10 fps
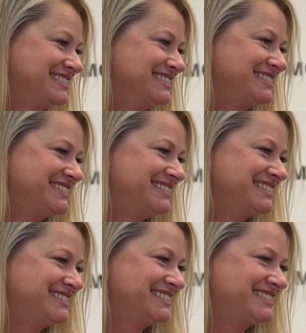
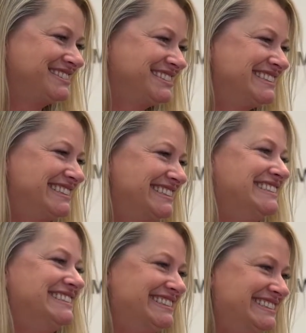
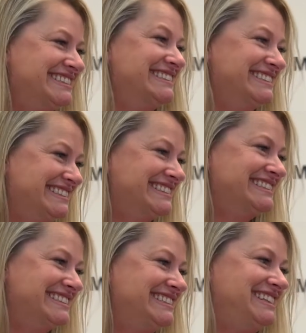
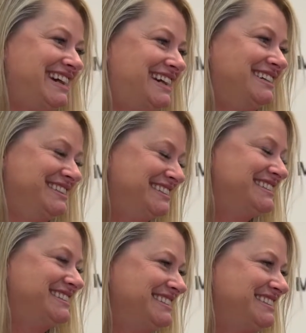
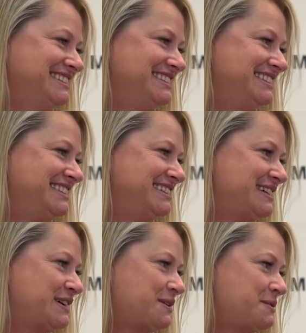(not speaking)